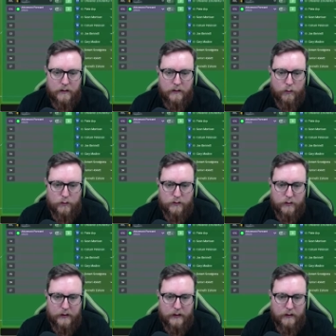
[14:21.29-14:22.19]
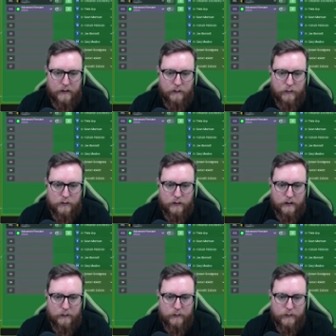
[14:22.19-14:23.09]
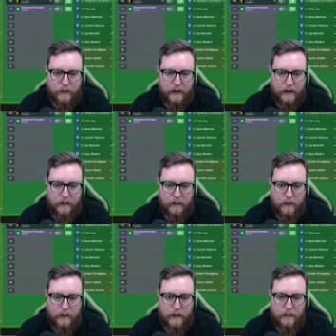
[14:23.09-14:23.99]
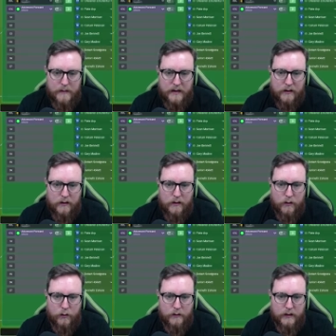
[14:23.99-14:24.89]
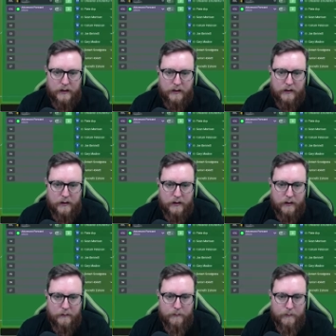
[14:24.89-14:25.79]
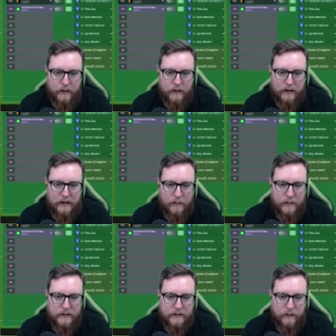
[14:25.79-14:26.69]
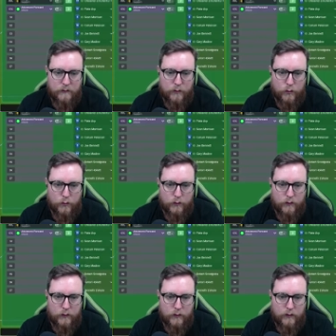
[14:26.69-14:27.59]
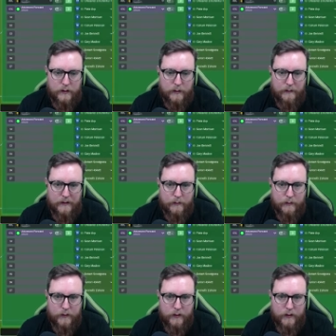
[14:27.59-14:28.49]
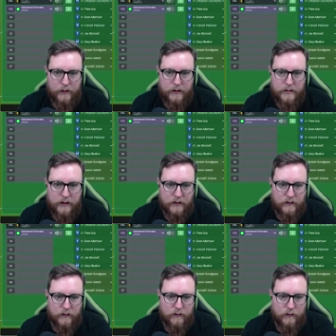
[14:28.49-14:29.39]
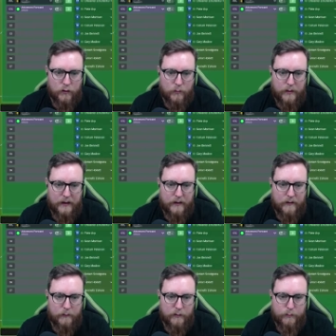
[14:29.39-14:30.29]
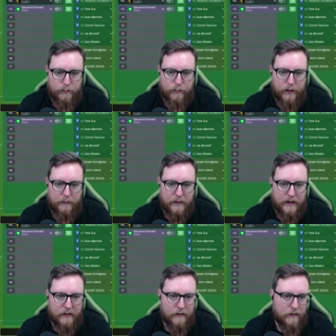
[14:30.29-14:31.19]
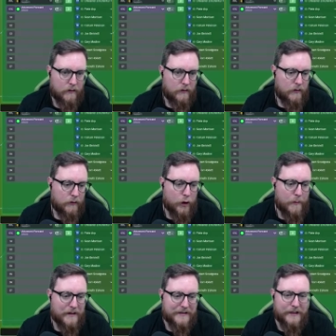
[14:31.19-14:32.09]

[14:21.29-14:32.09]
What's going on here? What's going on here? What's going on here? Manga, Holding, Cunningham, Karamasa, Rules. That way around. Jenkinson's not playing, so we'll just put him there. Go back to this